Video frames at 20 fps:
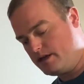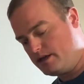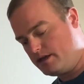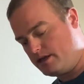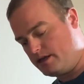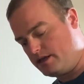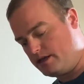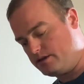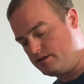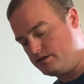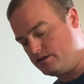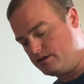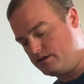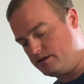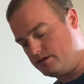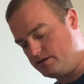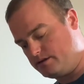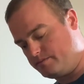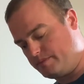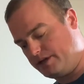and
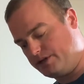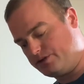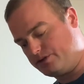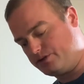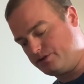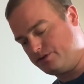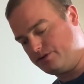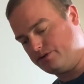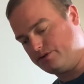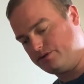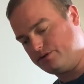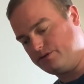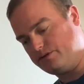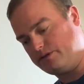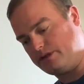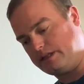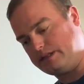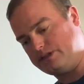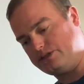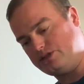make sure
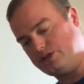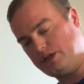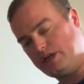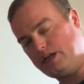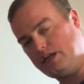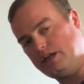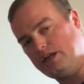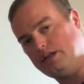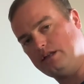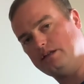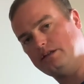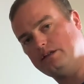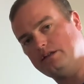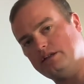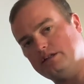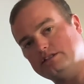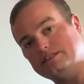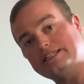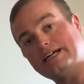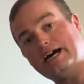that the chain
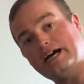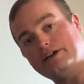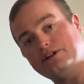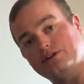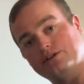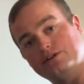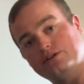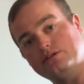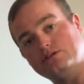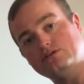is tighter,